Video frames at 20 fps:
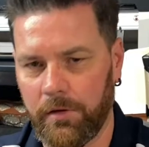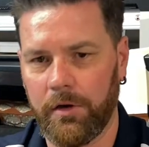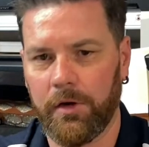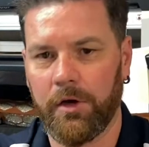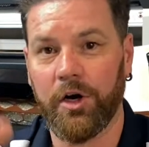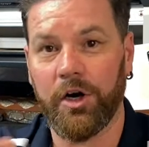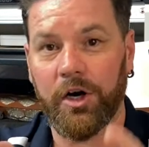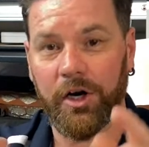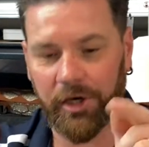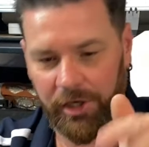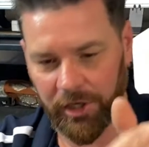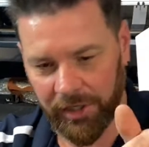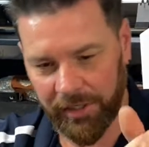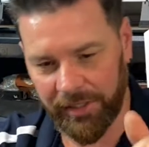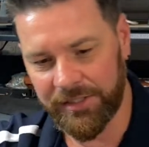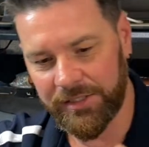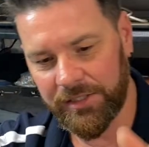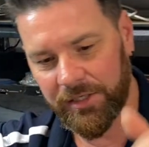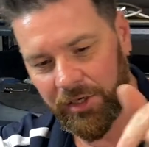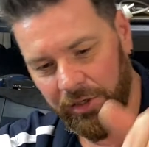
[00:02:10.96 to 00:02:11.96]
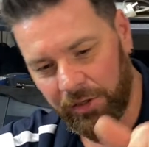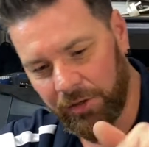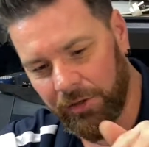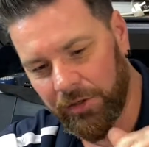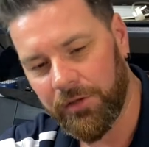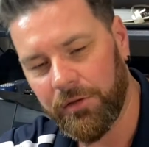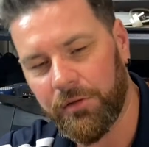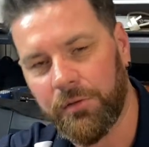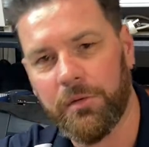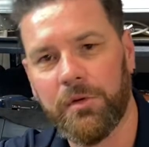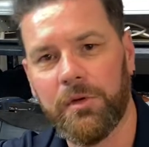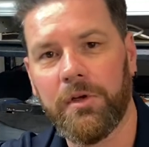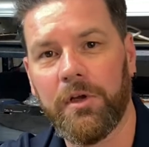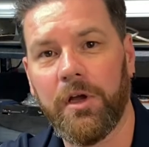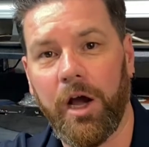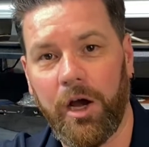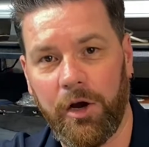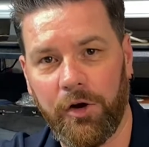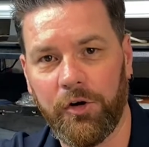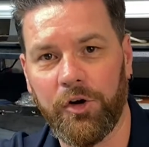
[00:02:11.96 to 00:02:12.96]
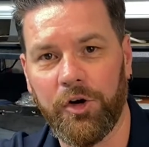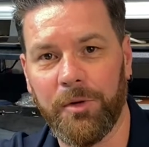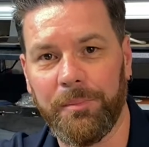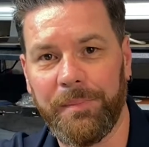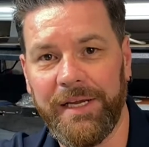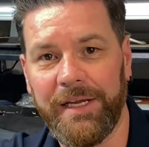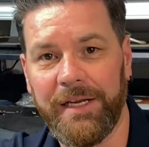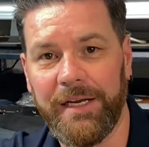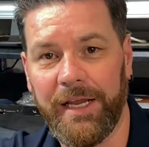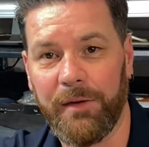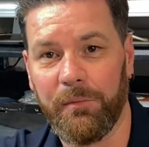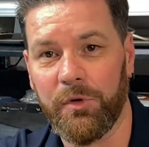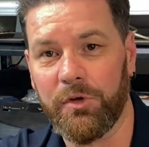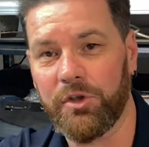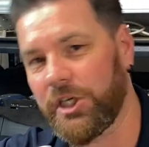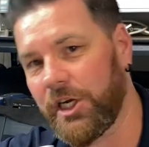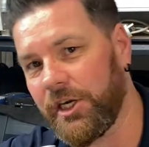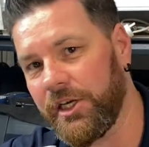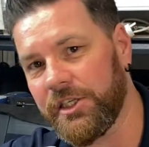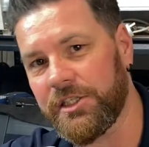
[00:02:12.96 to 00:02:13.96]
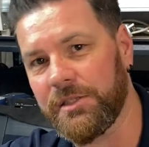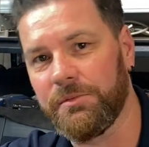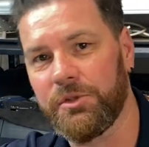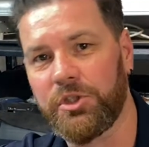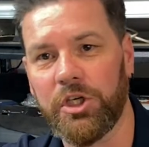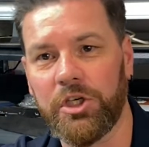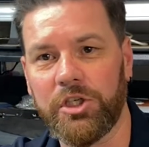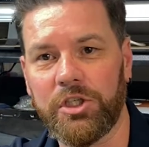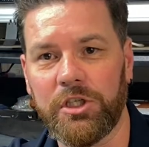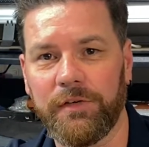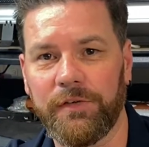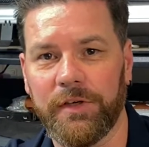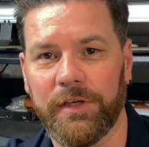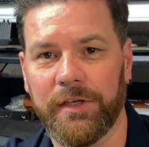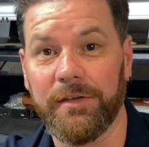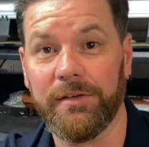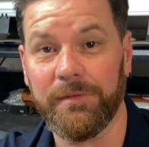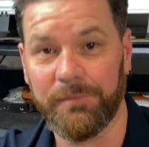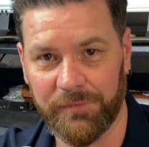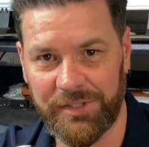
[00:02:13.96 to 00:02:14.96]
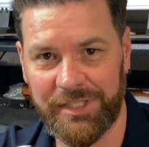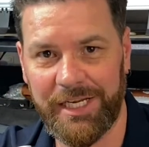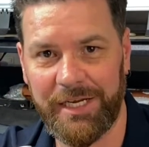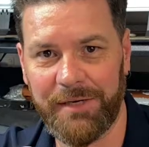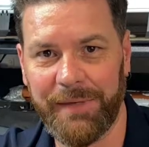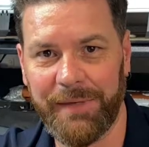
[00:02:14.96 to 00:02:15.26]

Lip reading: Alright guys, hold on a bit and we'll show you some shots of it. See how we